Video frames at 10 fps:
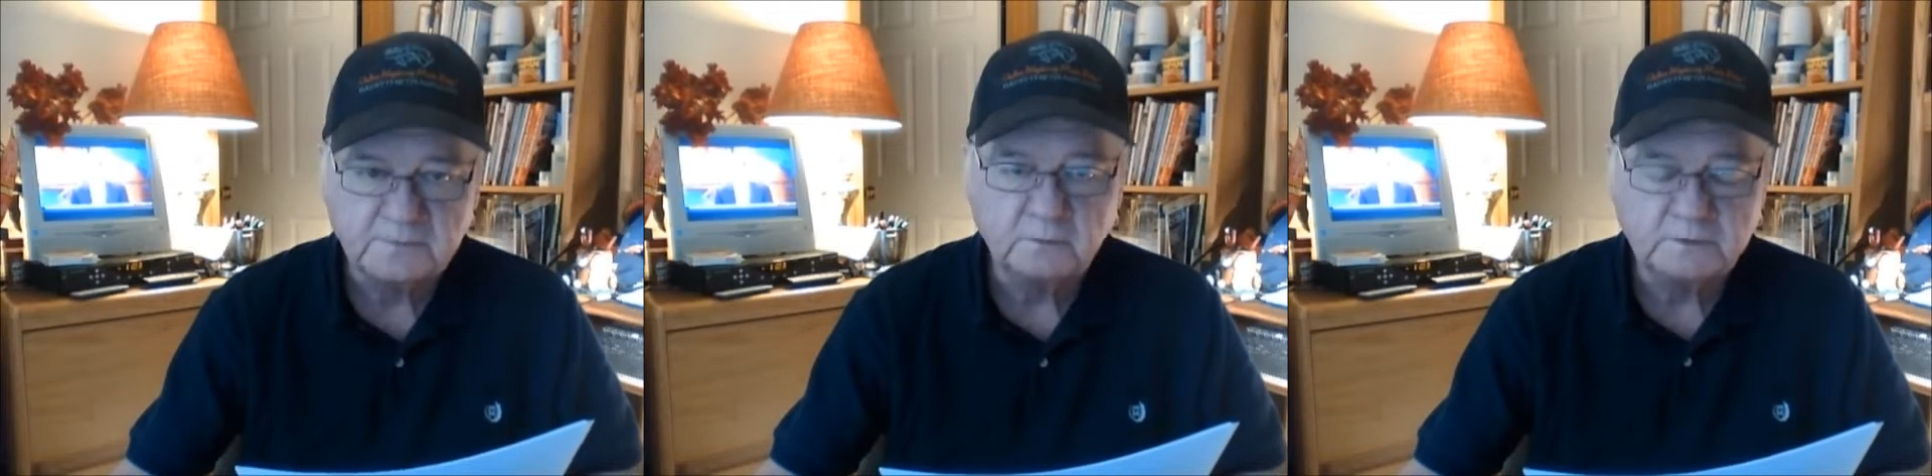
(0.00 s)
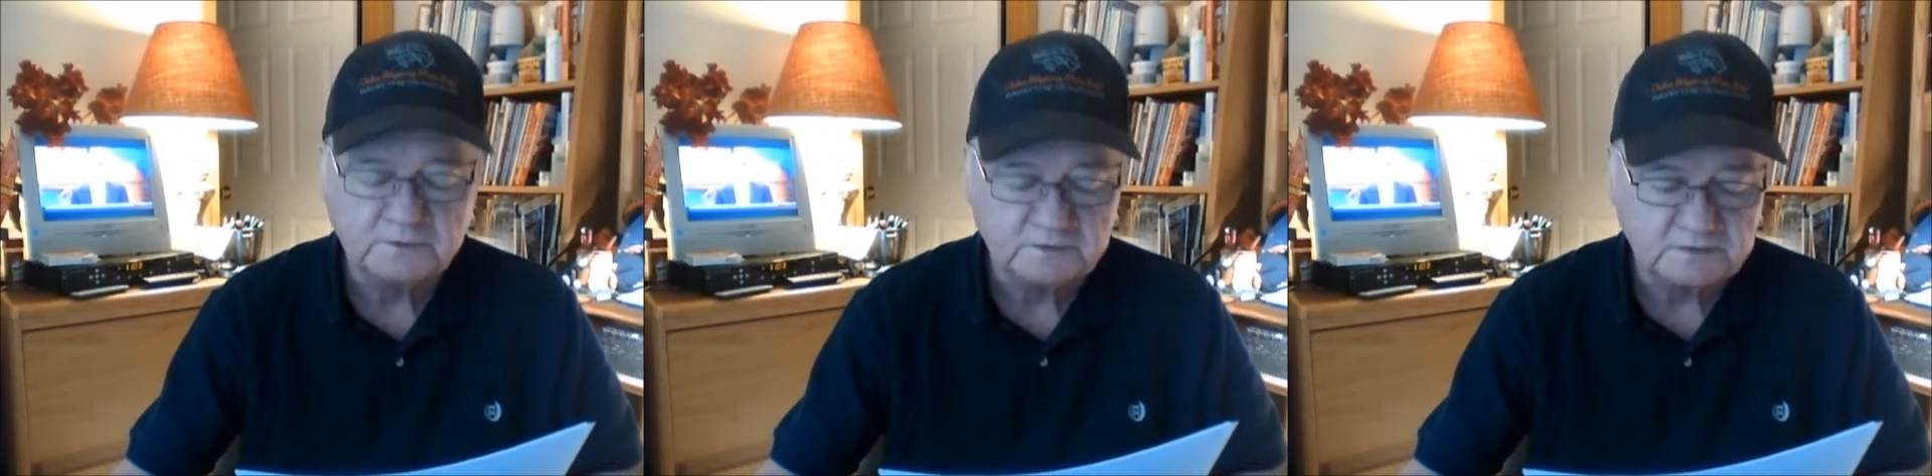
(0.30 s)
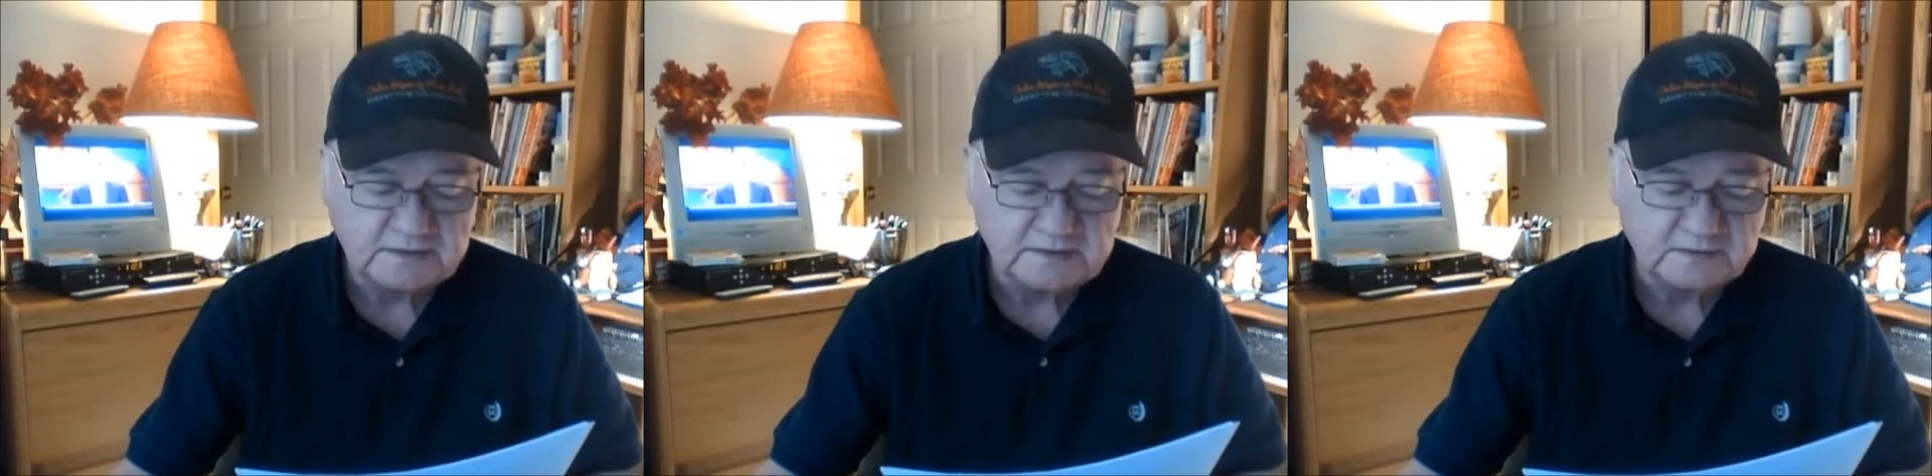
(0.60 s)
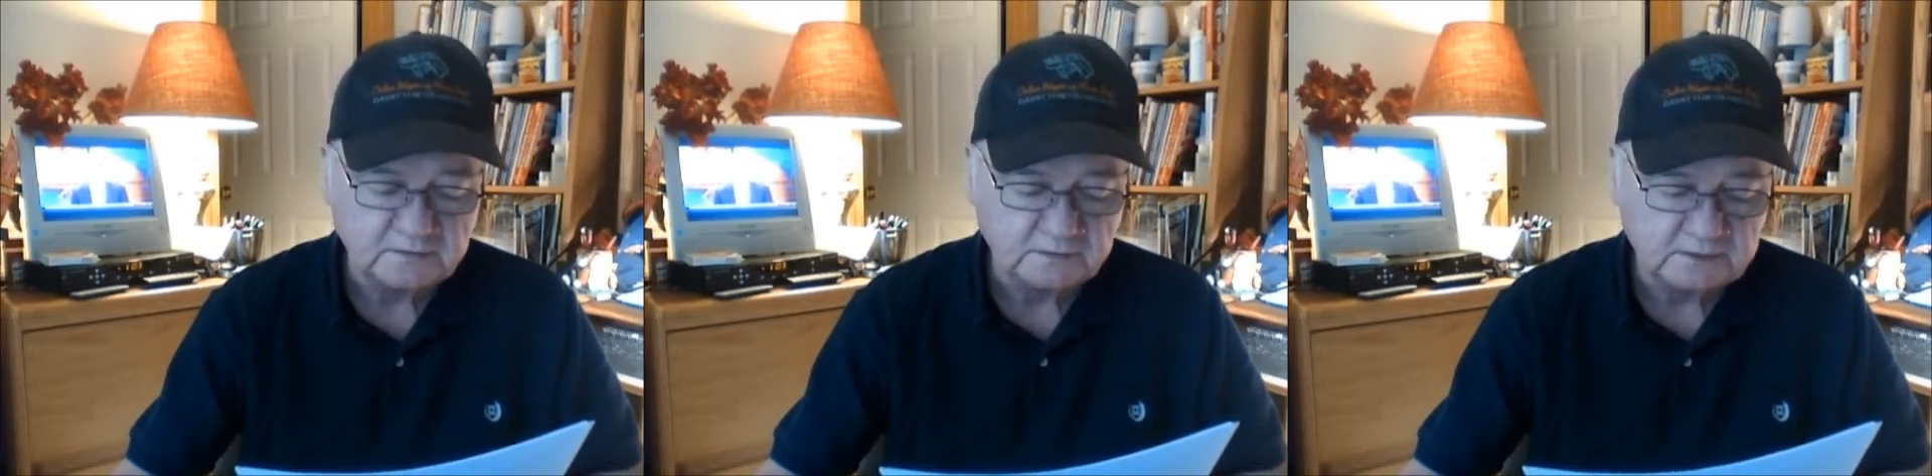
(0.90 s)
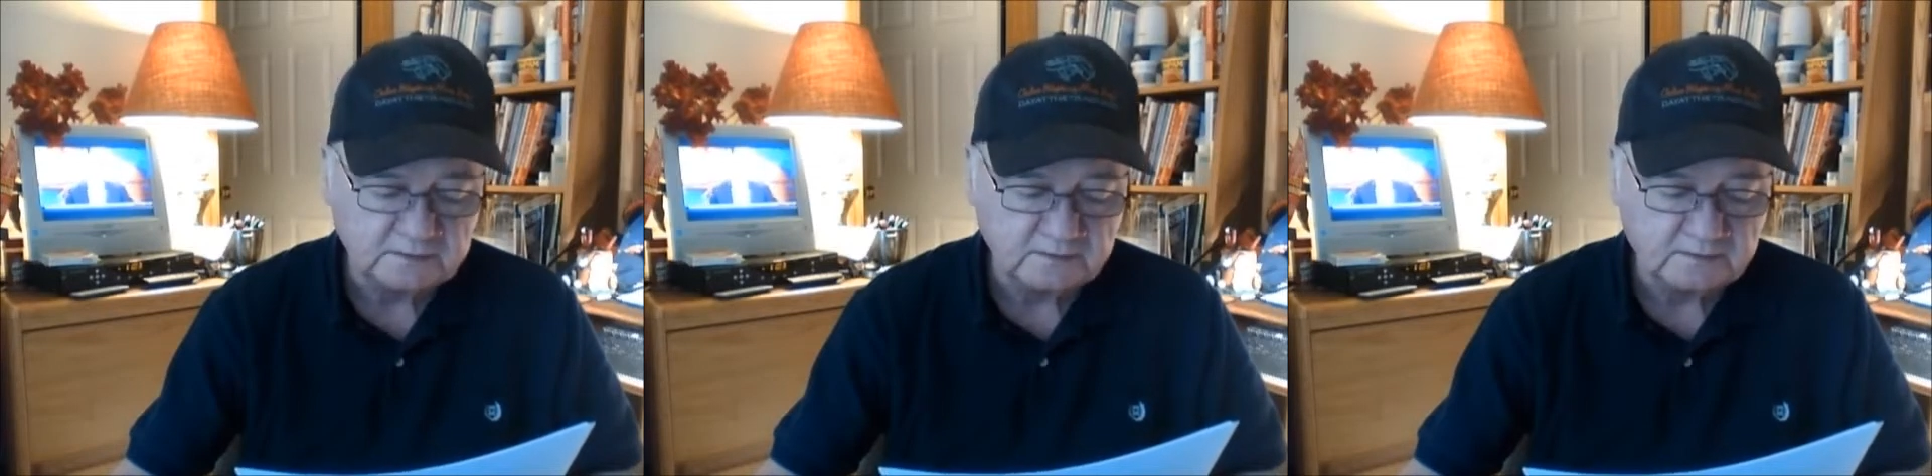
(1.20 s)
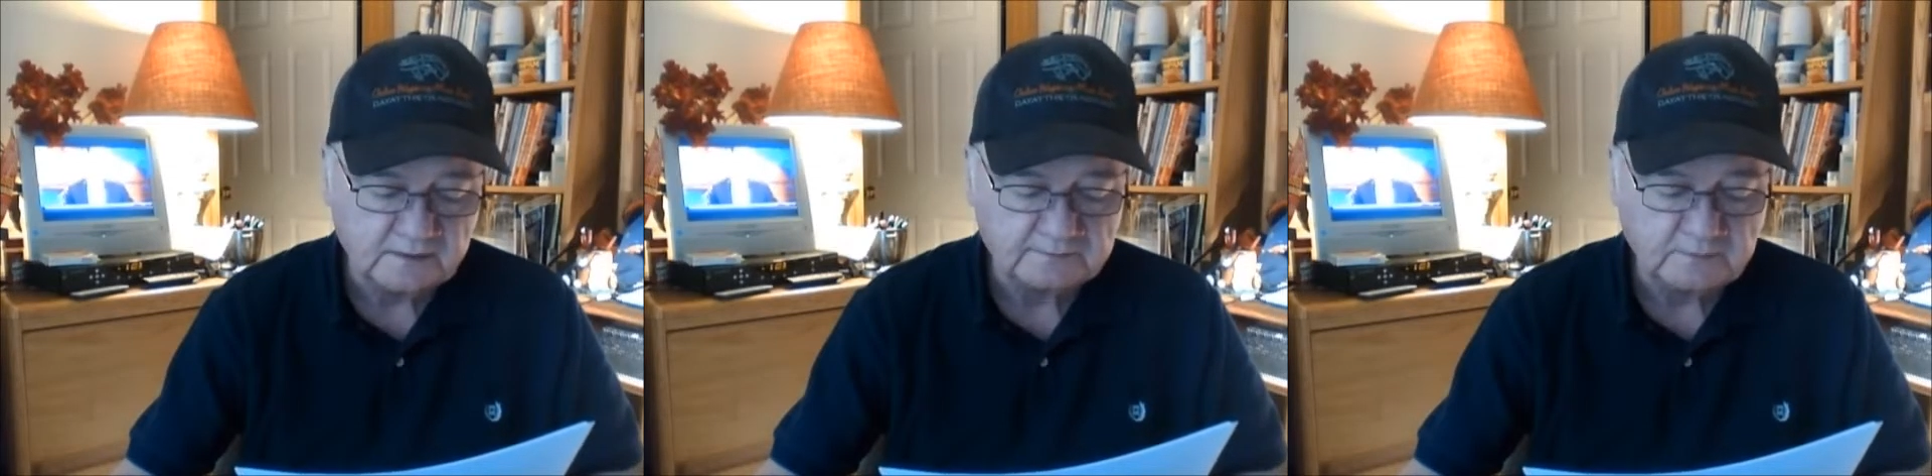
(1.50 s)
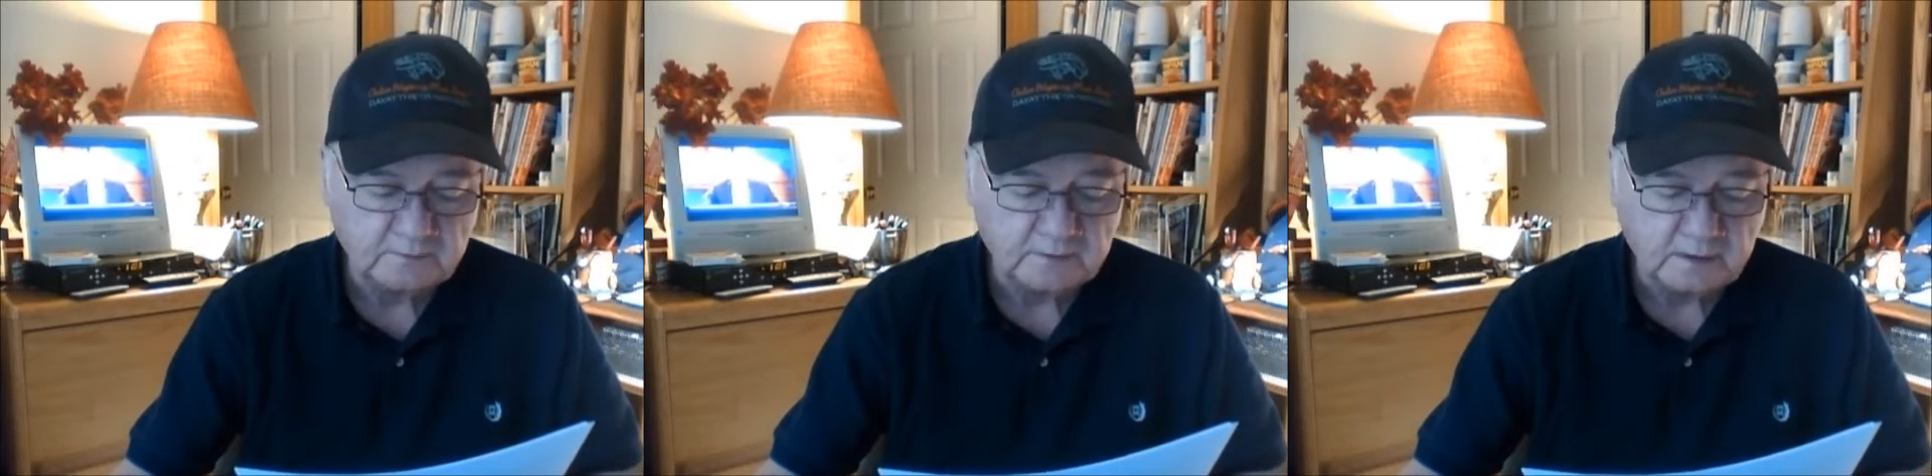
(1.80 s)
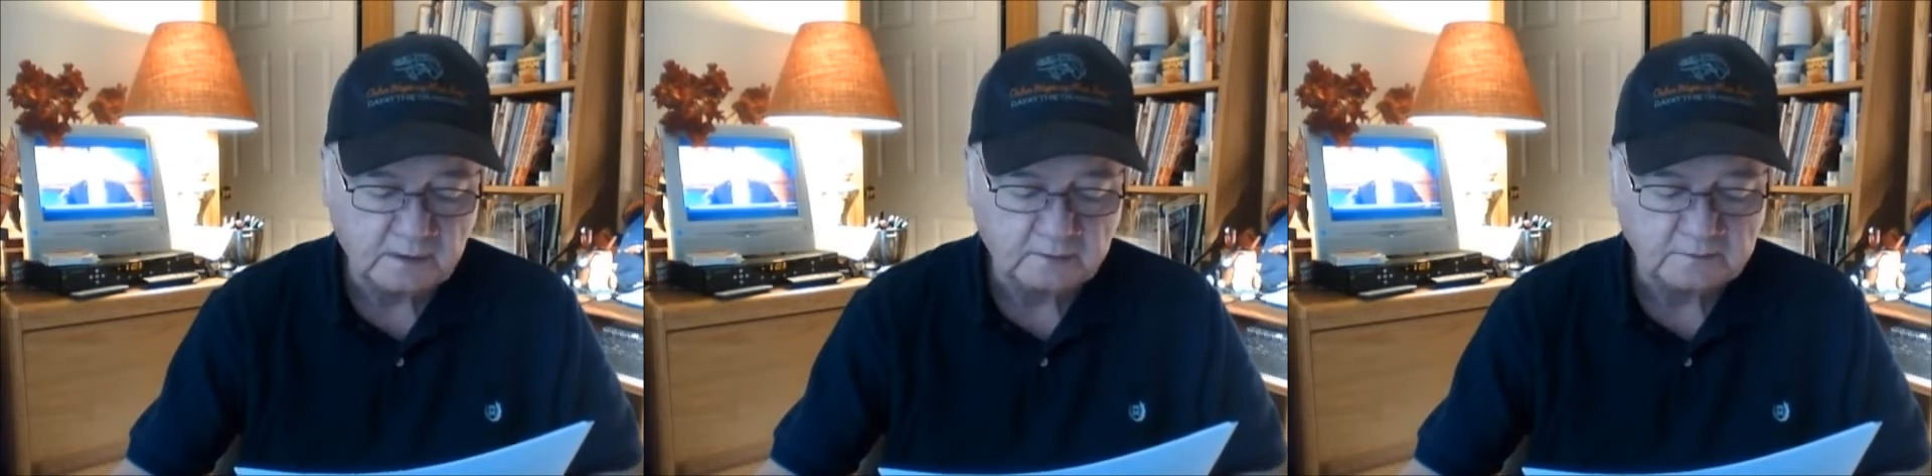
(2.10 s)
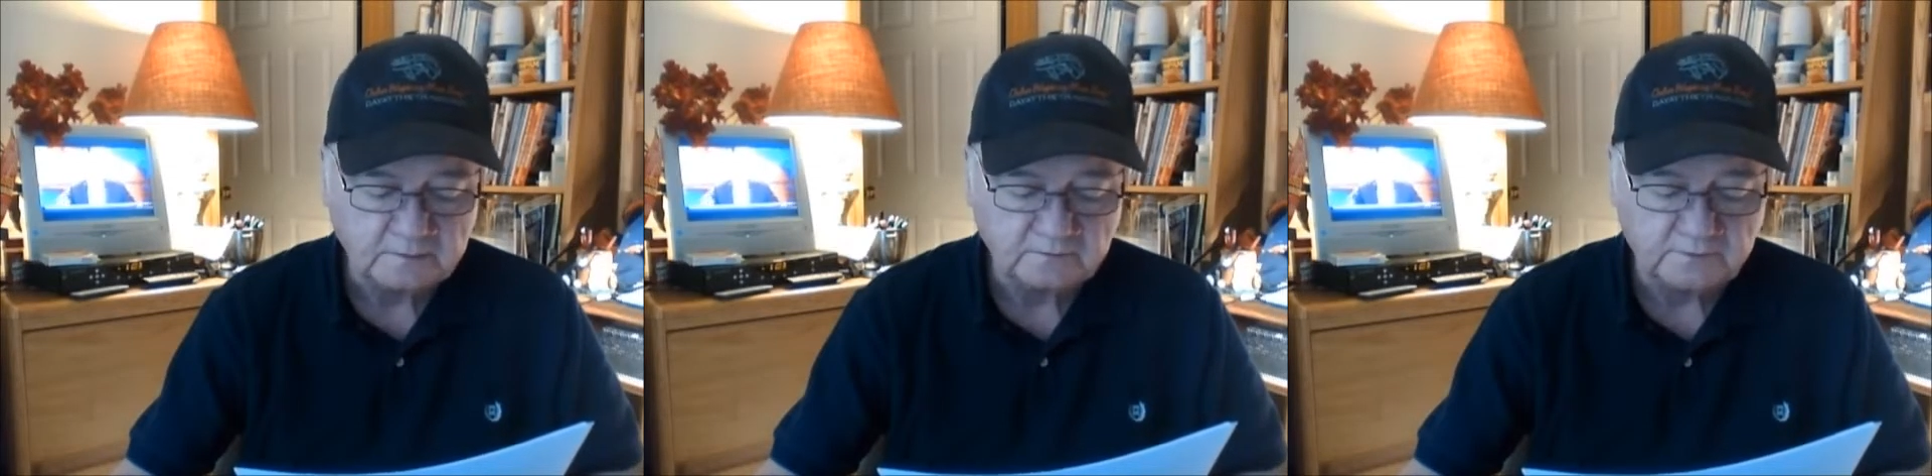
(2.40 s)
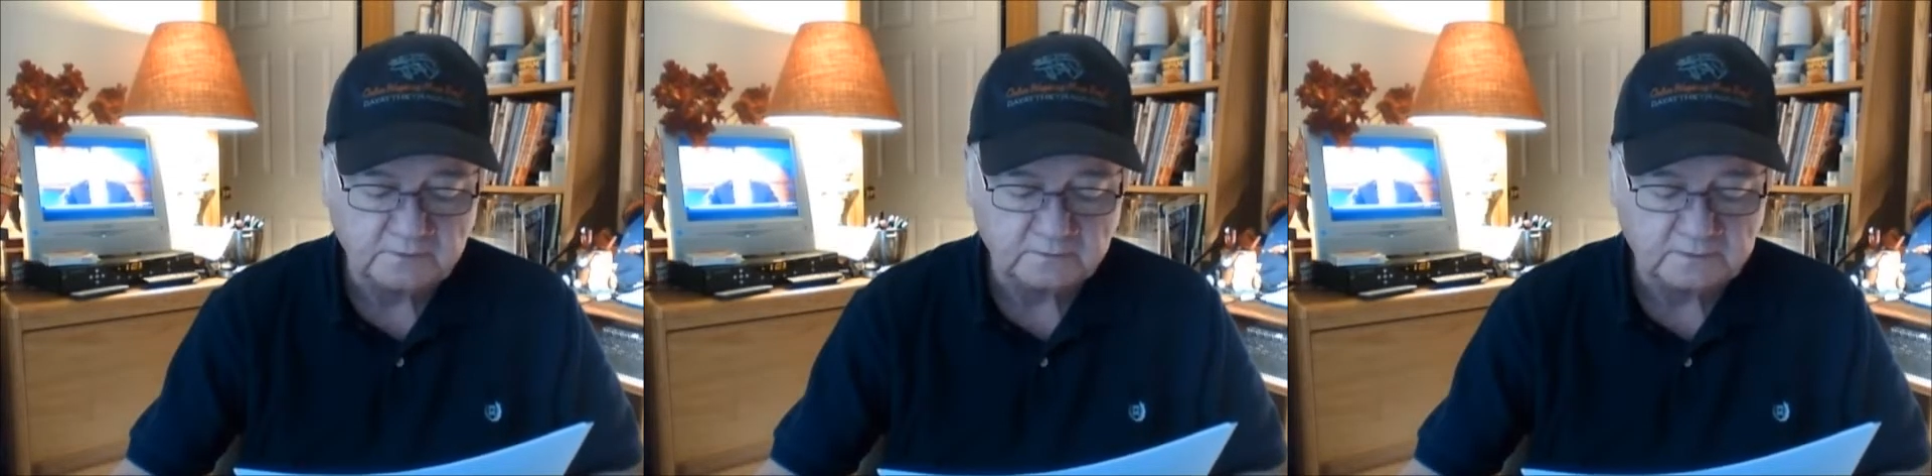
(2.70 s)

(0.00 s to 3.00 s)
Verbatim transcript: which is easily the top UDR in this field